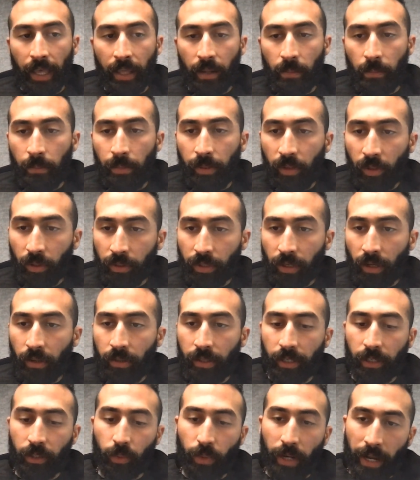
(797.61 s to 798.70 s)
and build
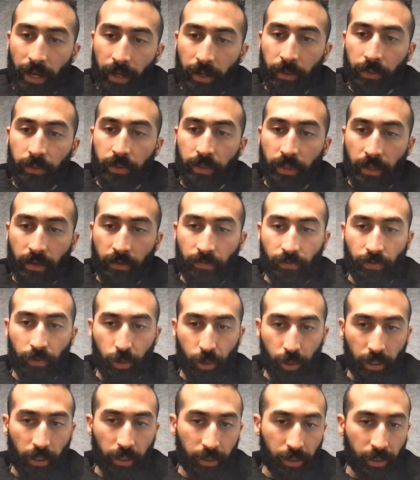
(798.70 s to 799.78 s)
all the ground
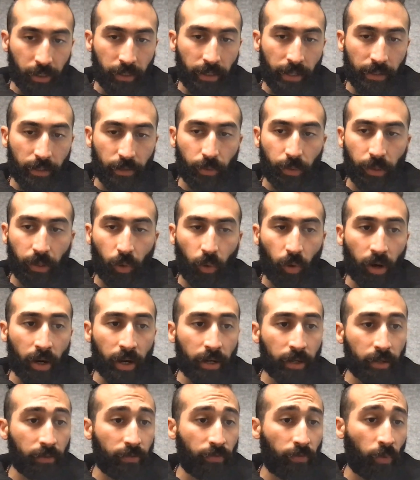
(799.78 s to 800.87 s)
infrastructure that's
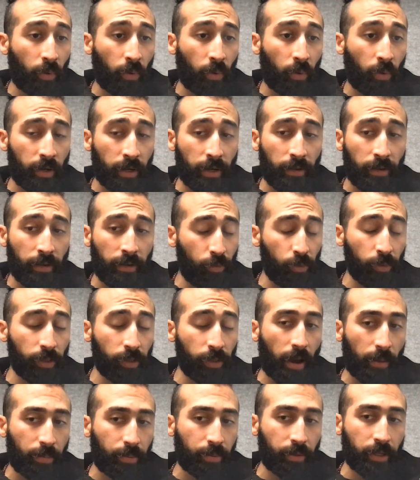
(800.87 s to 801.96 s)
required for a
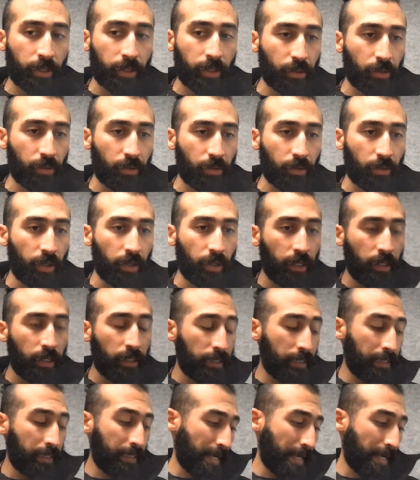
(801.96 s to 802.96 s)
fully operational